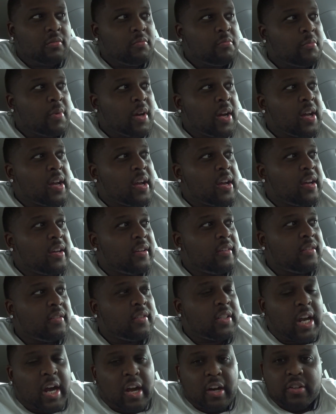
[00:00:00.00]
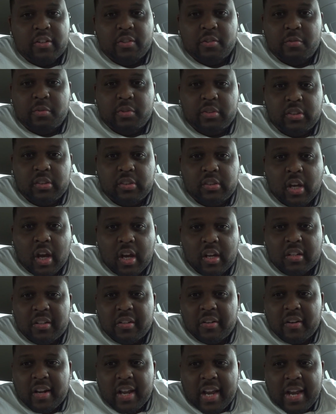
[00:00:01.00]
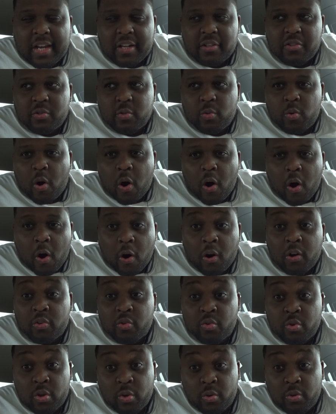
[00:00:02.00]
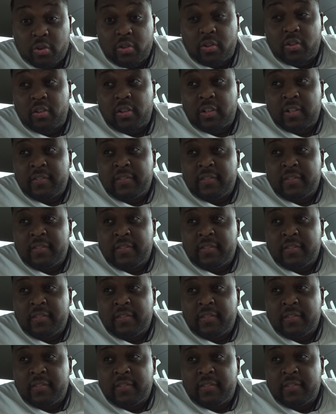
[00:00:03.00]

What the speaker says: My doctor was Dr. Andrew Hargroder,